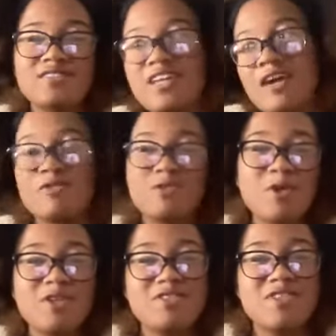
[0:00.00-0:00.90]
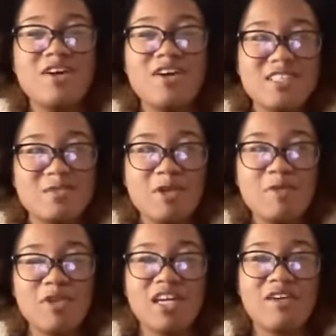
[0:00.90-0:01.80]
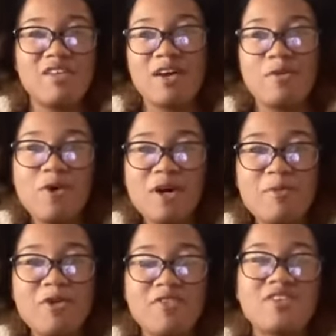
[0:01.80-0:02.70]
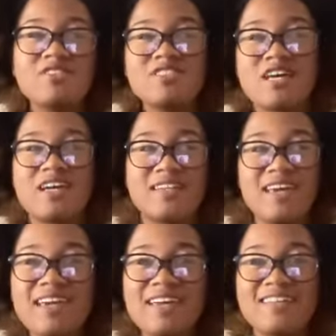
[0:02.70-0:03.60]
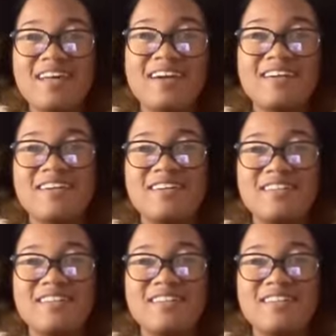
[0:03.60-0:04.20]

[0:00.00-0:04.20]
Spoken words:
Kevin Spacey, all these people like in like one movie. And you're just like, dang, like